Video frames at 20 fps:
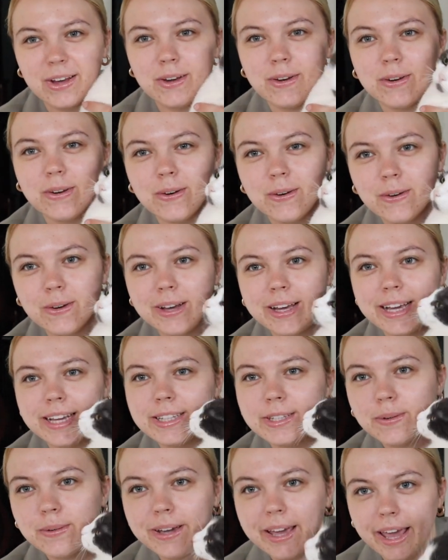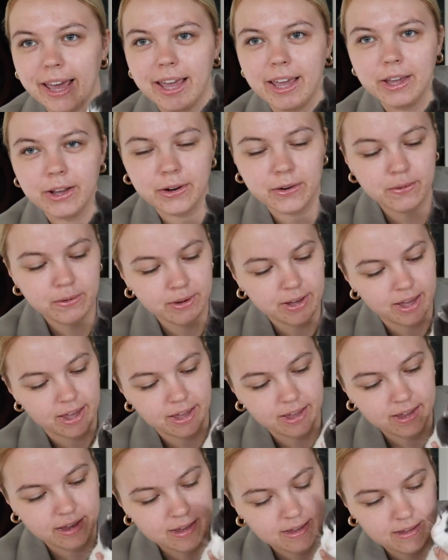Oh, it's okay. You're okay.
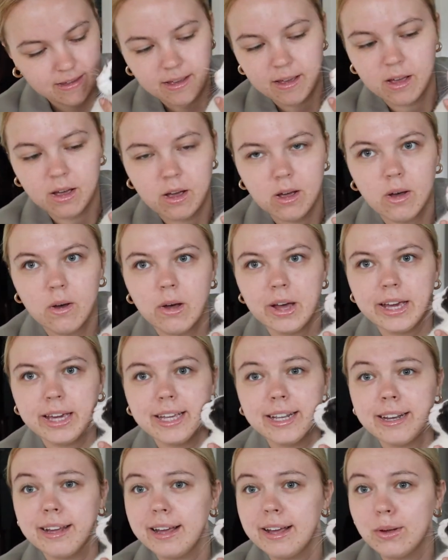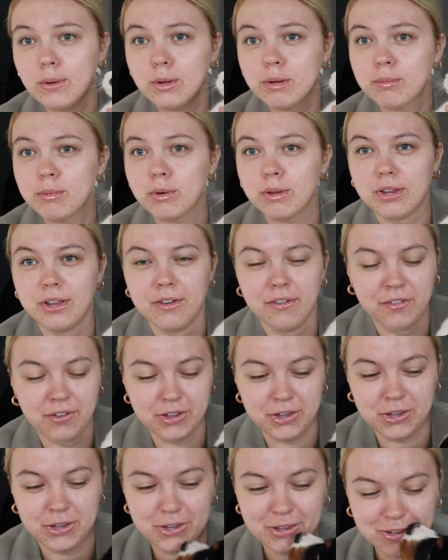Well, I cannot hold both of